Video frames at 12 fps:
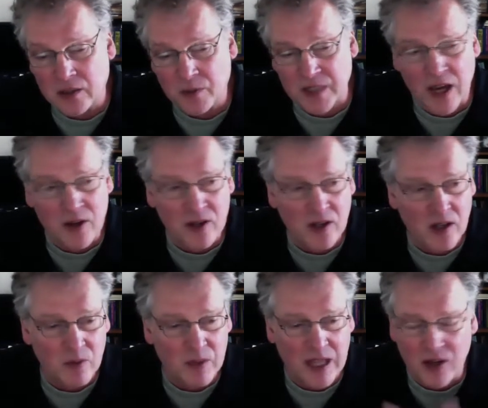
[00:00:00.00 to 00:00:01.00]
Without
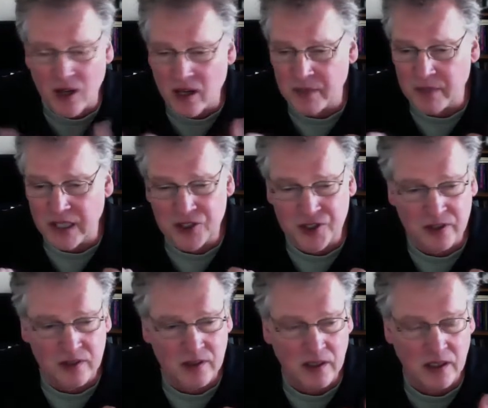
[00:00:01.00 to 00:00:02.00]

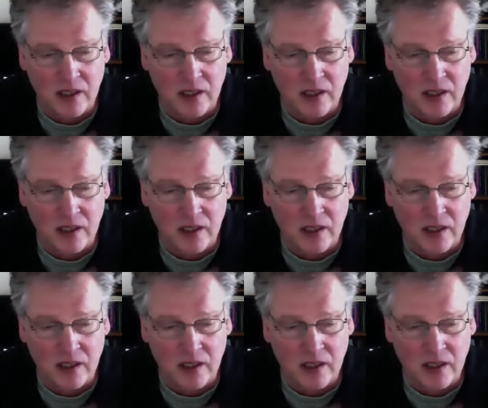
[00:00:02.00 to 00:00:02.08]
automation,